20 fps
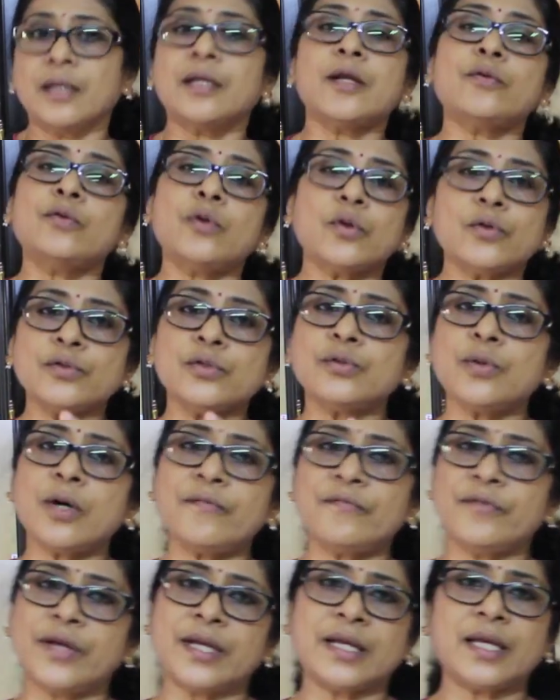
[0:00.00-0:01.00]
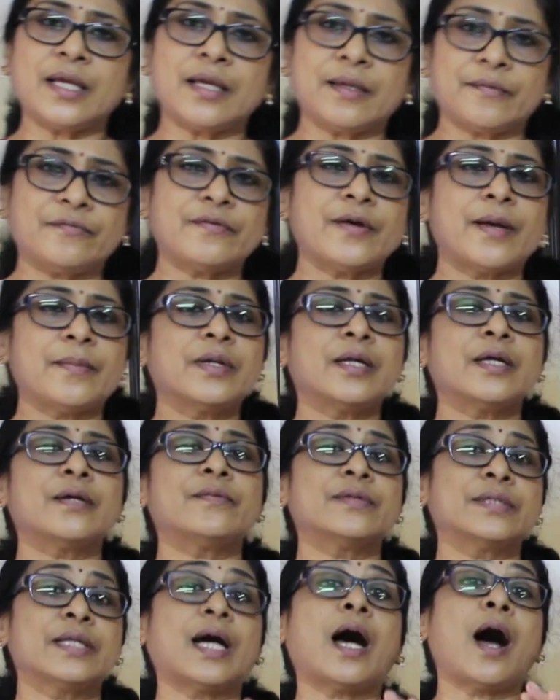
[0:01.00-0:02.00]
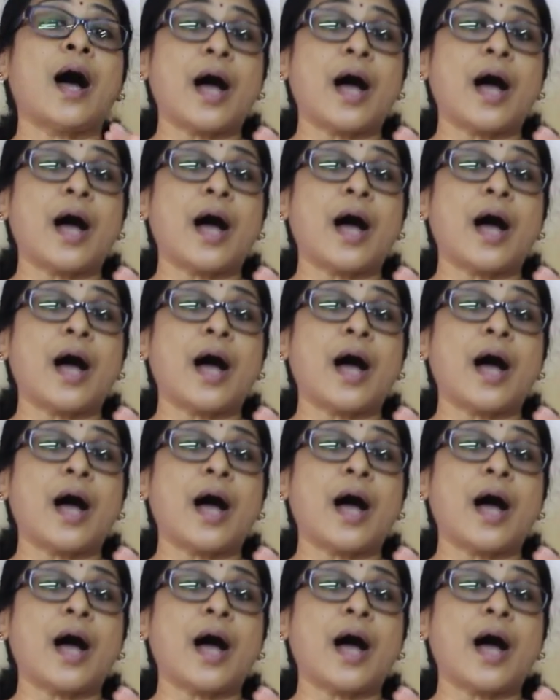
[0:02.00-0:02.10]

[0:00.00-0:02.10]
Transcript: Now, those who are very familiar with the